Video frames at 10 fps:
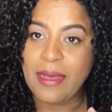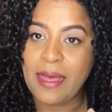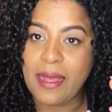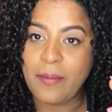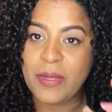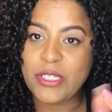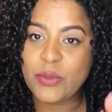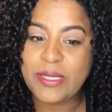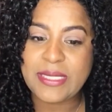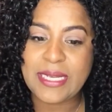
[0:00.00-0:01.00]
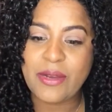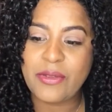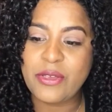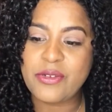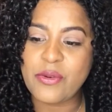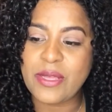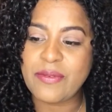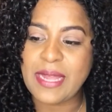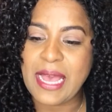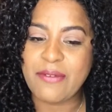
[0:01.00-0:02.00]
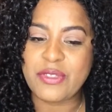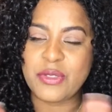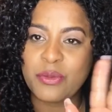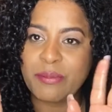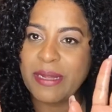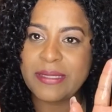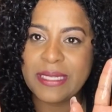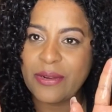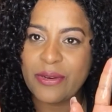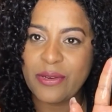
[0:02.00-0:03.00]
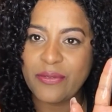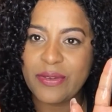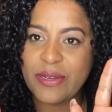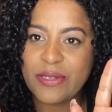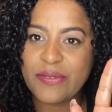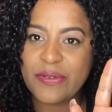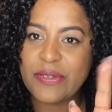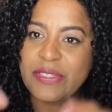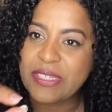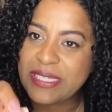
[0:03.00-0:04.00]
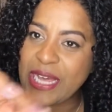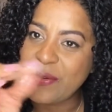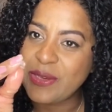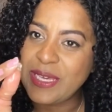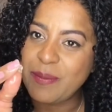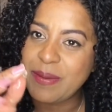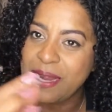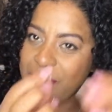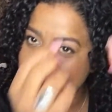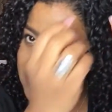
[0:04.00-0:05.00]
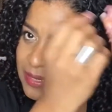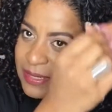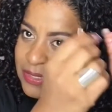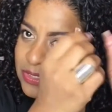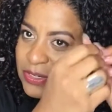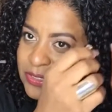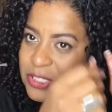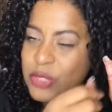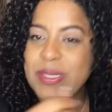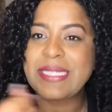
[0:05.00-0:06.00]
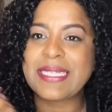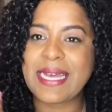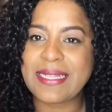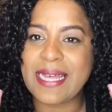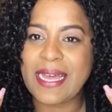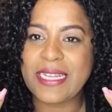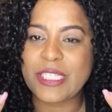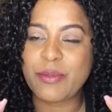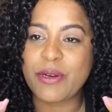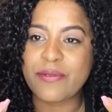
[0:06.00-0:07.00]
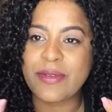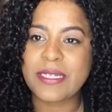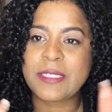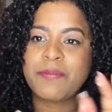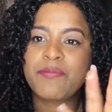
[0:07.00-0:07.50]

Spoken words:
A twist out, you don't even have to melt it out in your fingers first, just how you heap it up, start to twist like that, it's perfect.